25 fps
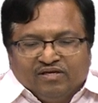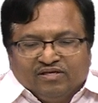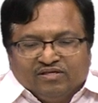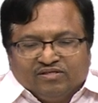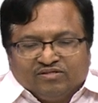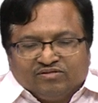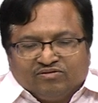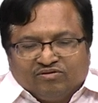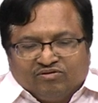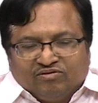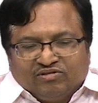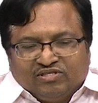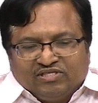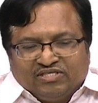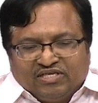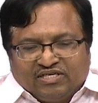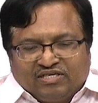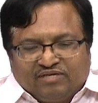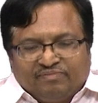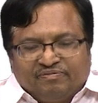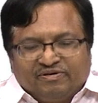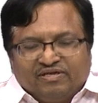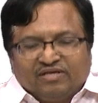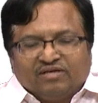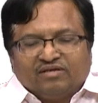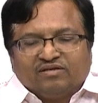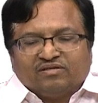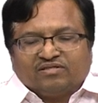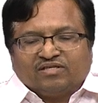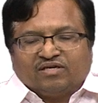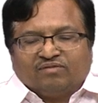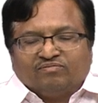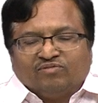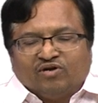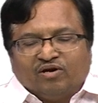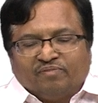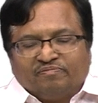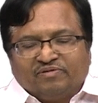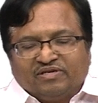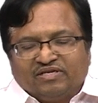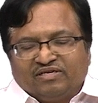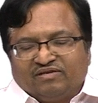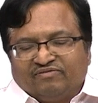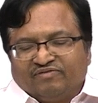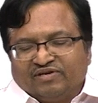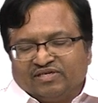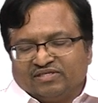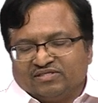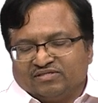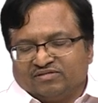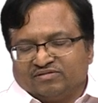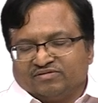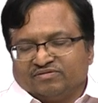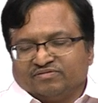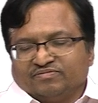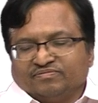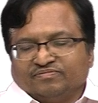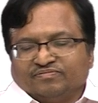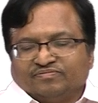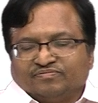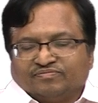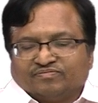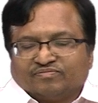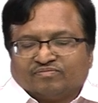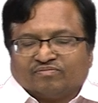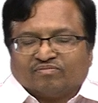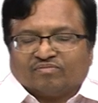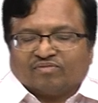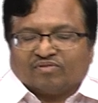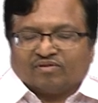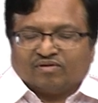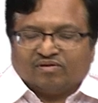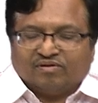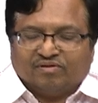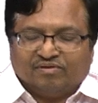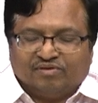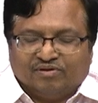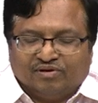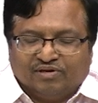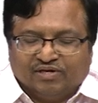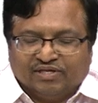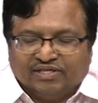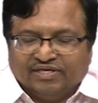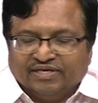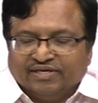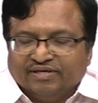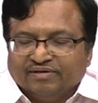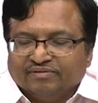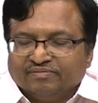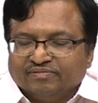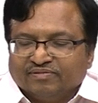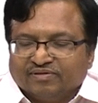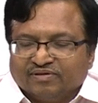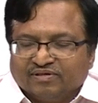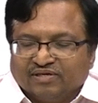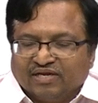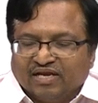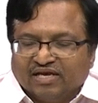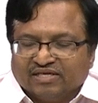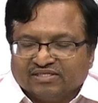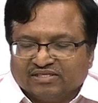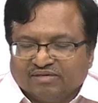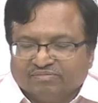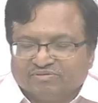So, this is a typical thermo-optic device. On a glass